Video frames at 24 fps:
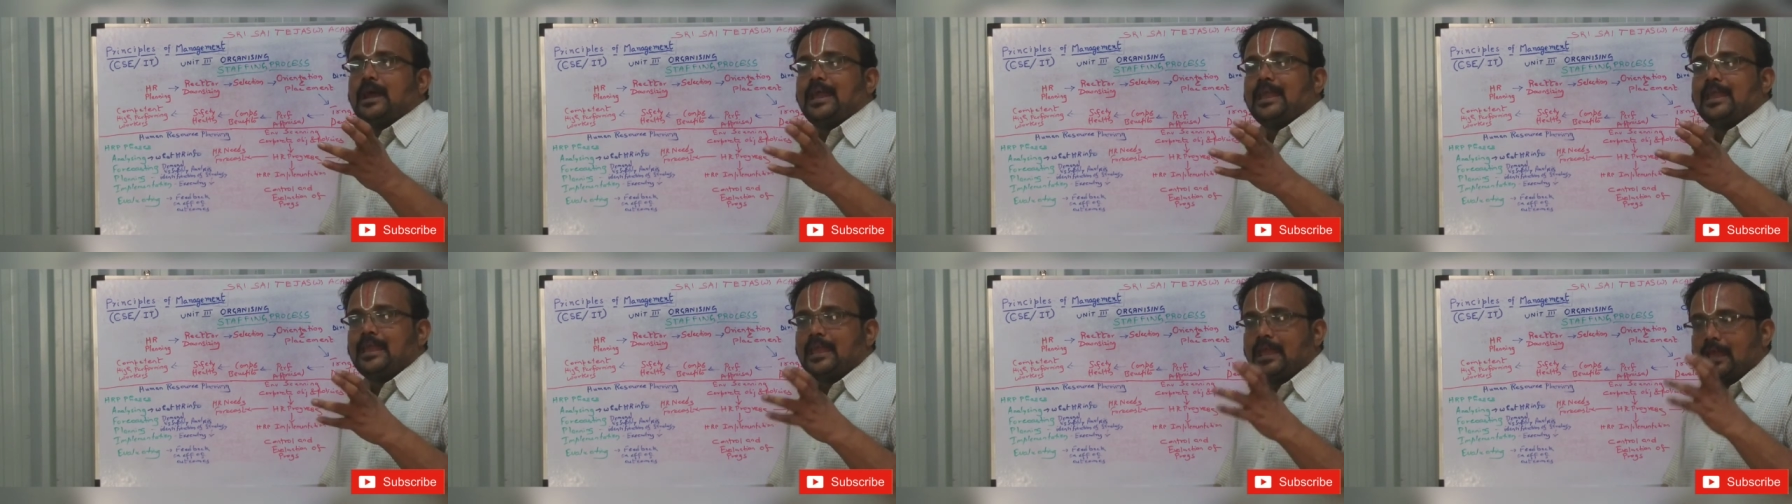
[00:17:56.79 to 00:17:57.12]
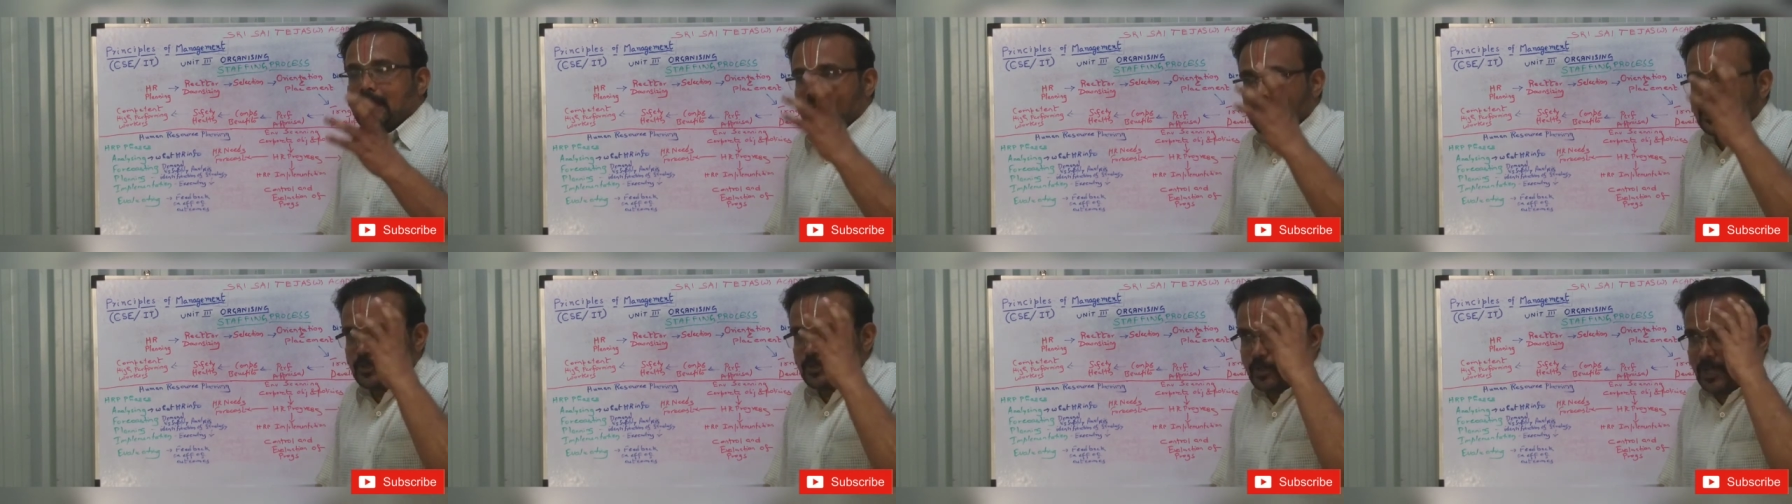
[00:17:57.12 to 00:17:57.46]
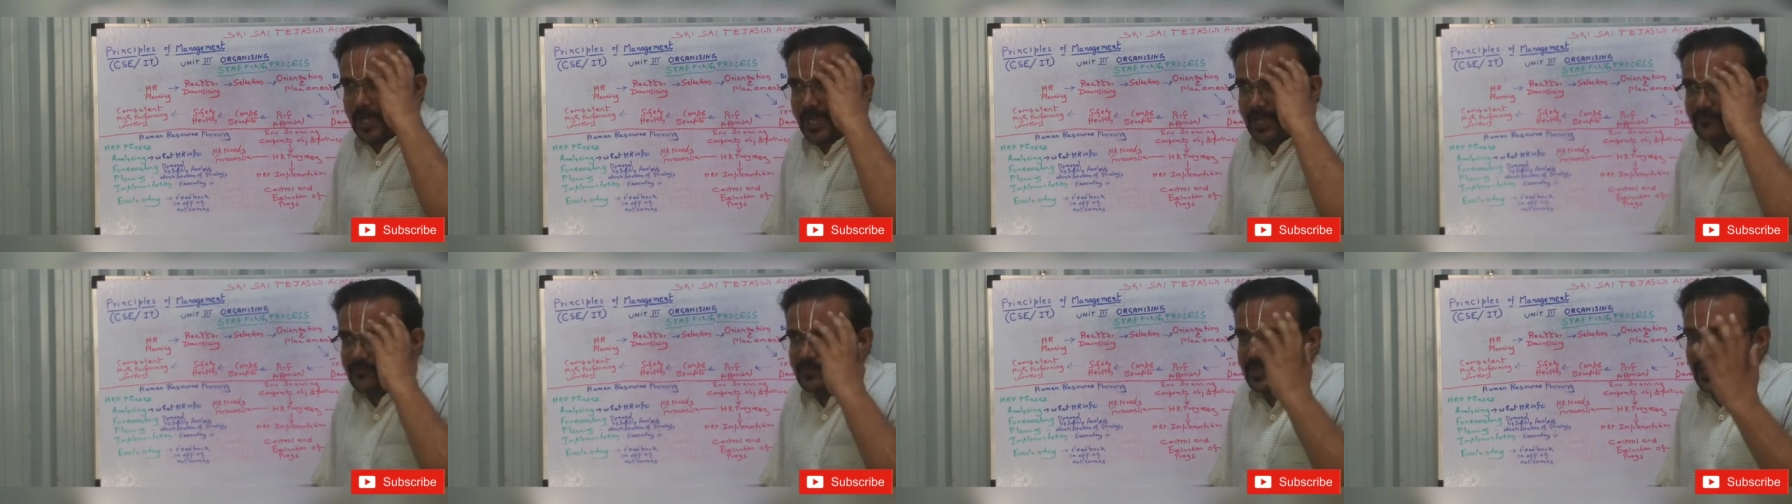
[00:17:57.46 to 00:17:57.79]
I have
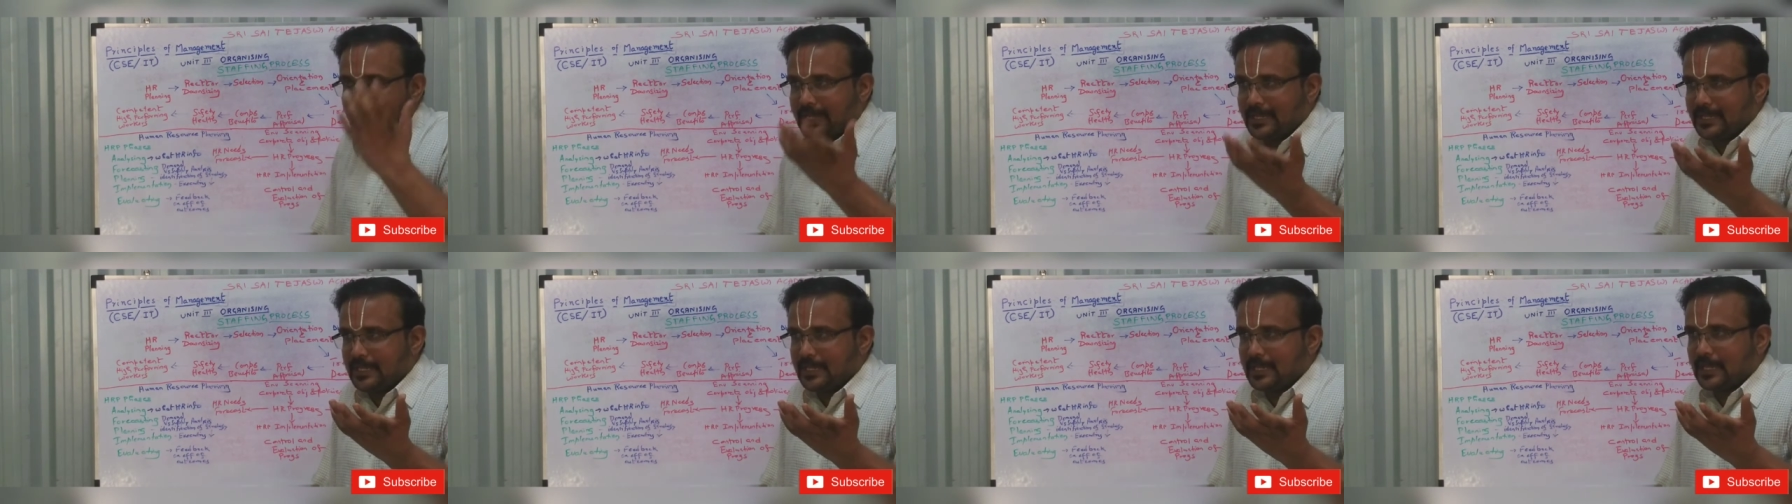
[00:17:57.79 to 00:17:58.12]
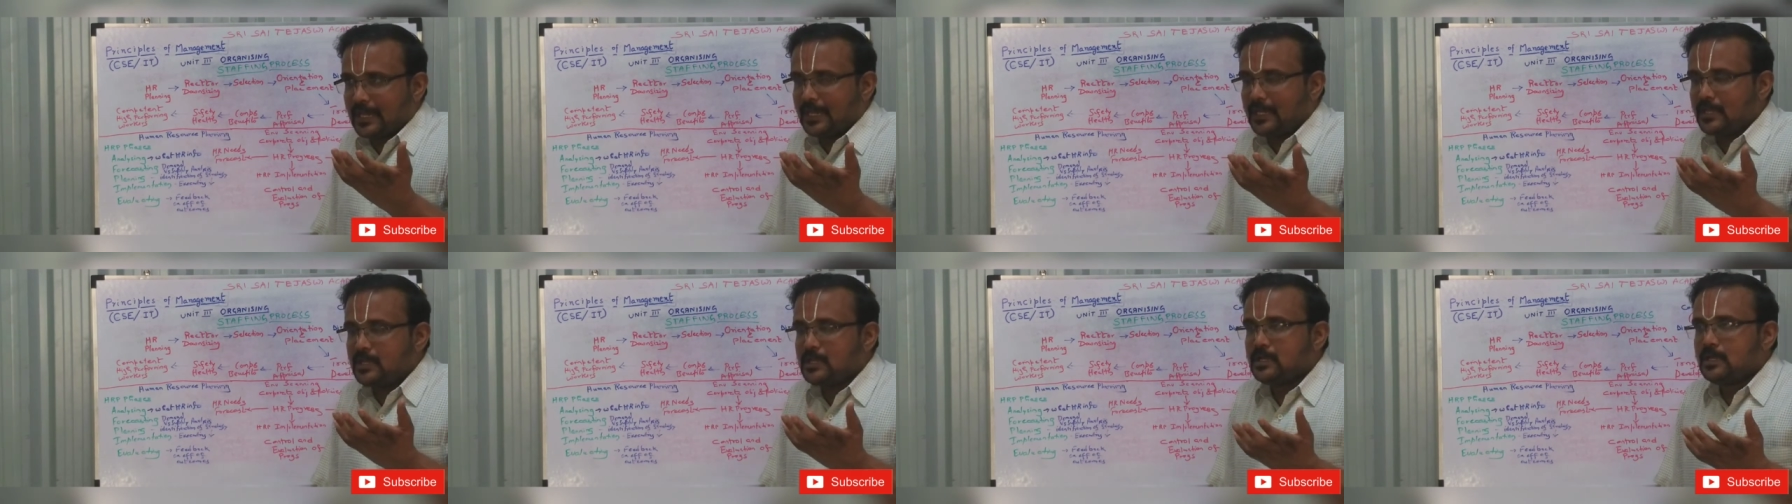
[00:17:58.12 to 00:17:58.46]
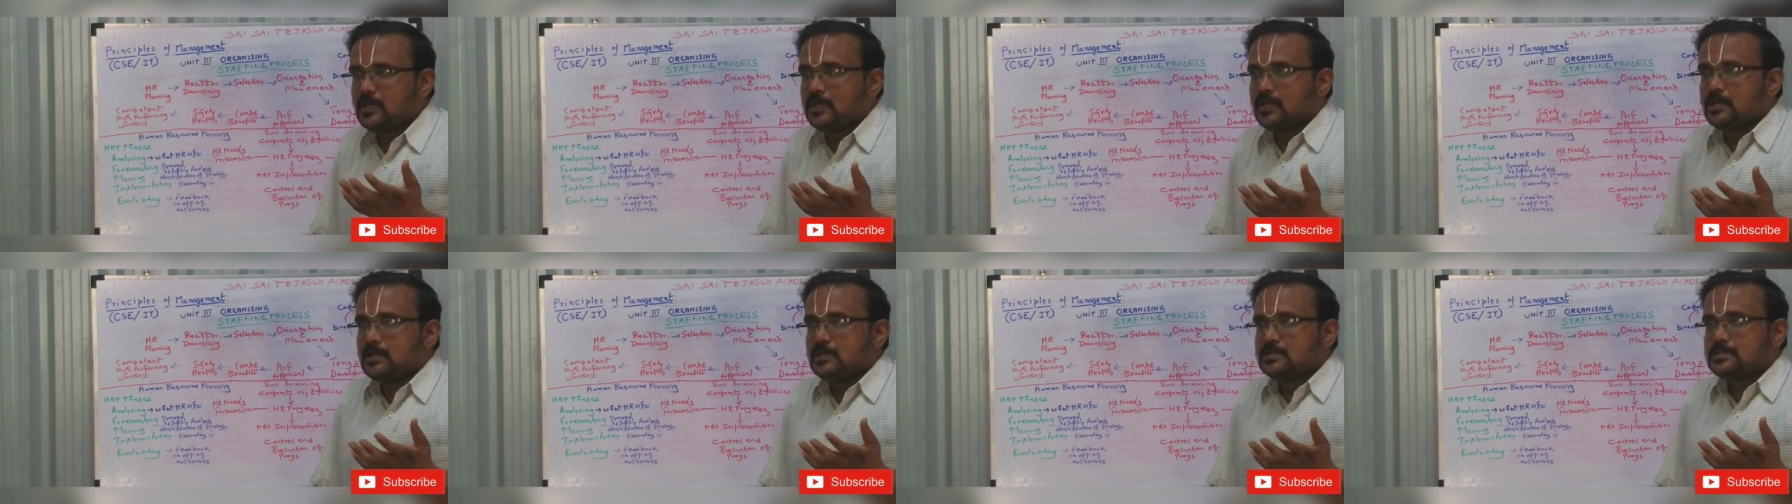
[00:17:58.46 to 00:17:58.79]
to have an
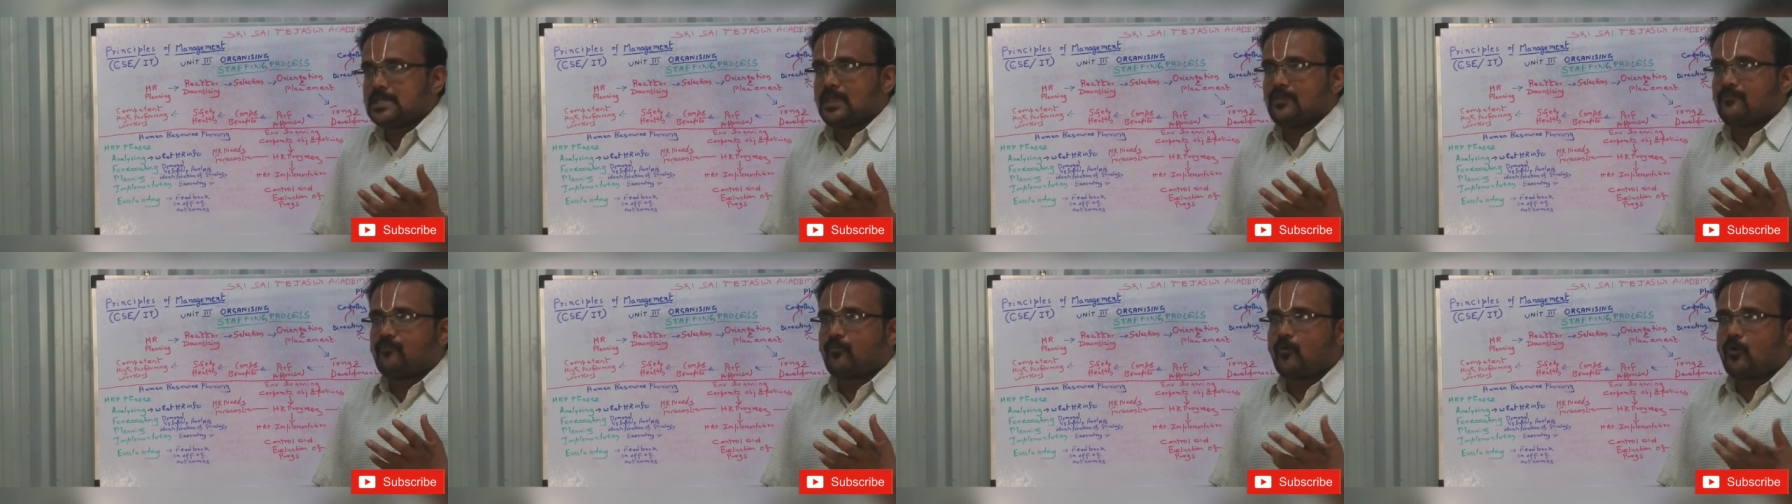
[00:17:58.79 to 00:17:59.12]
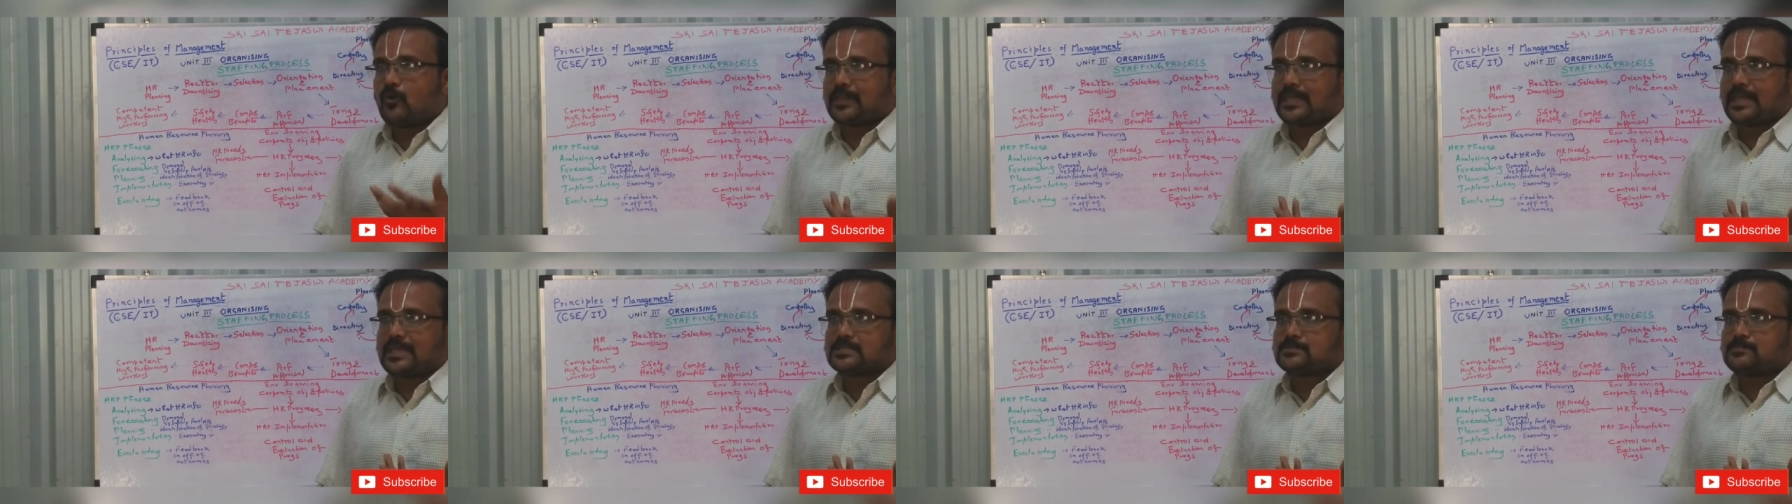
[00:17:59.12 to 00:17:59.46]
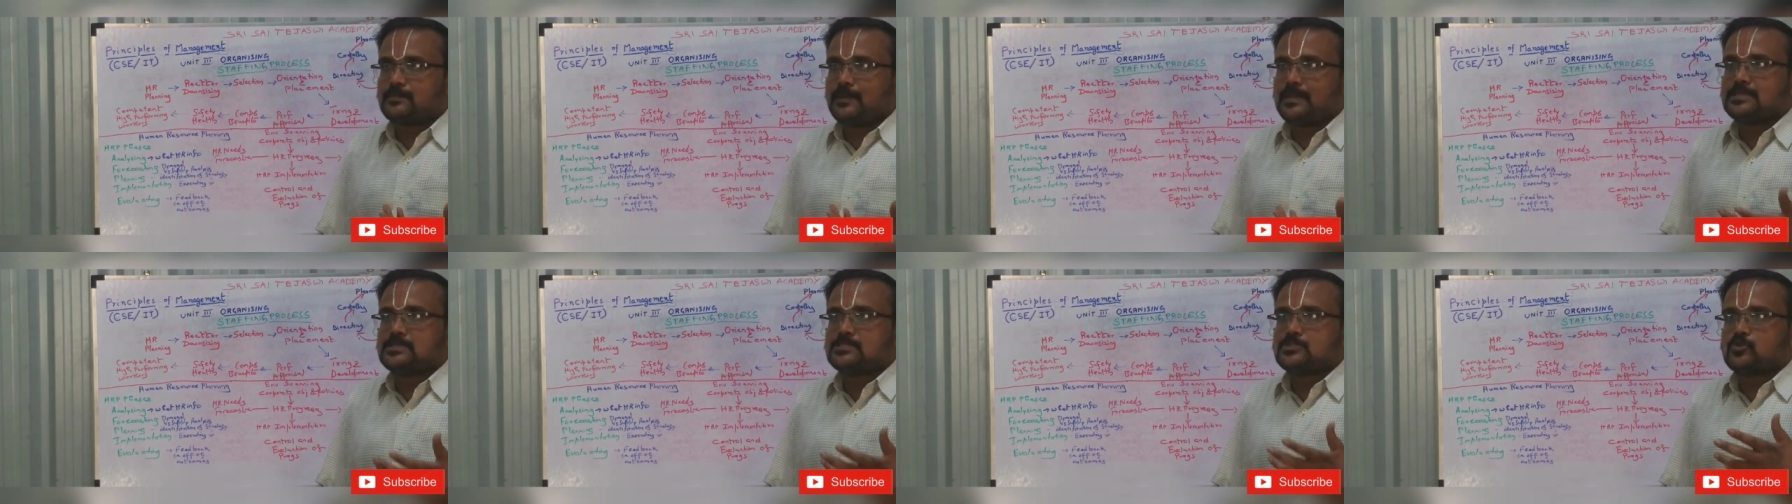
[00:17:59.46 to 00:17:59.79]
idea. See,
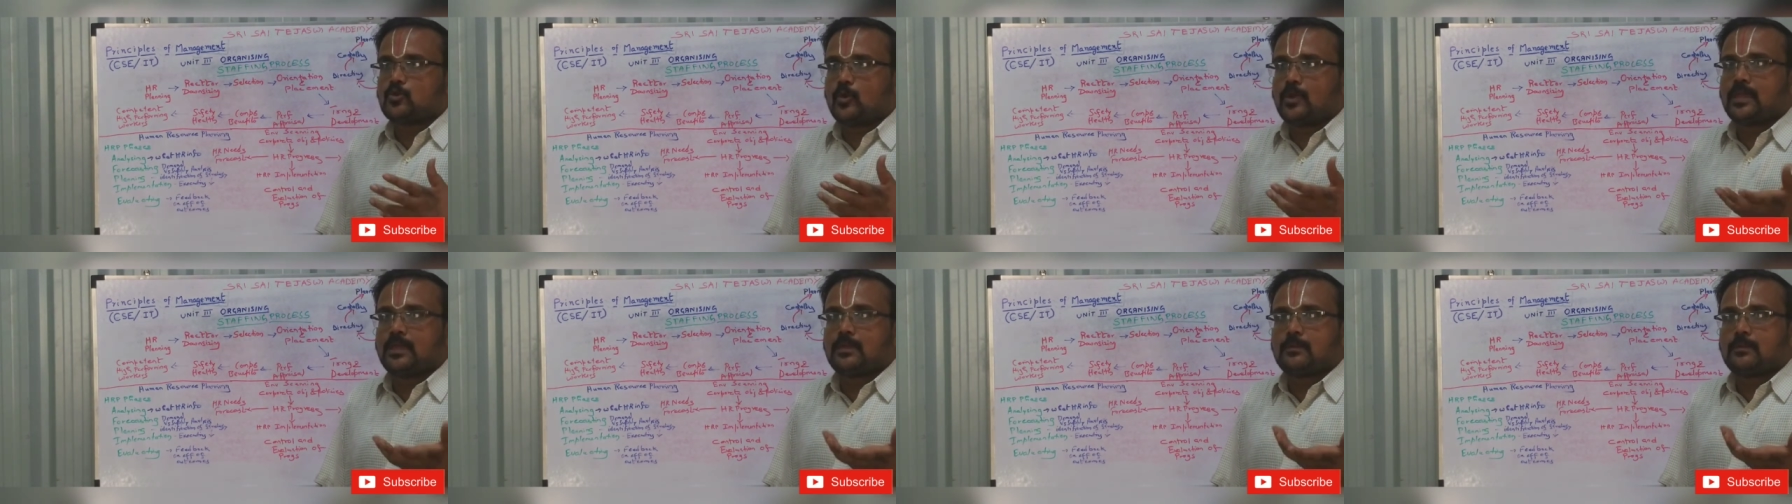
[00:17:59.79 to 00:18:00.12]
forecast means